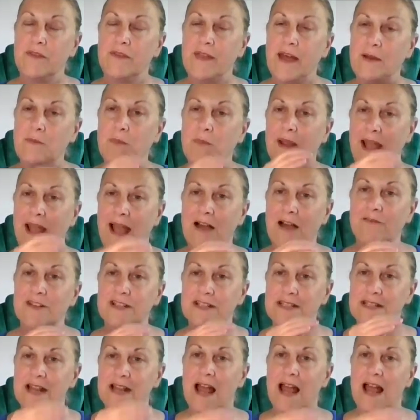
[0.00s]
then we have
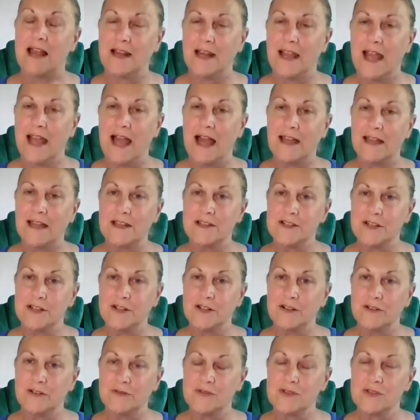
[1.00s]
a slightly higher
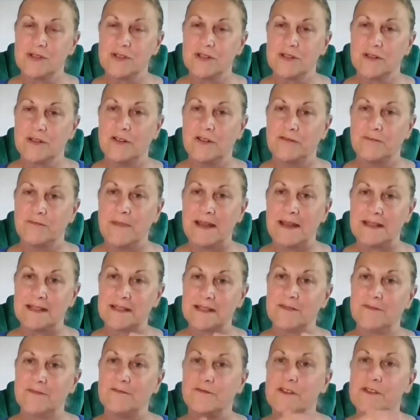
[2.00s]
dose of
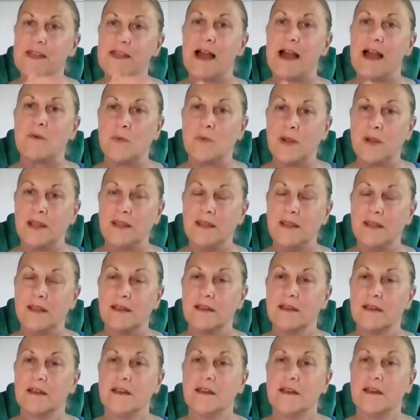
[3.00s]
medicine for that
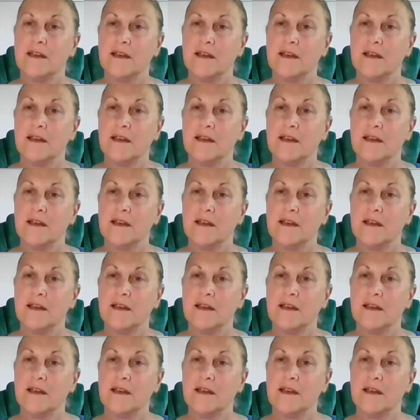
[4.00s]
week.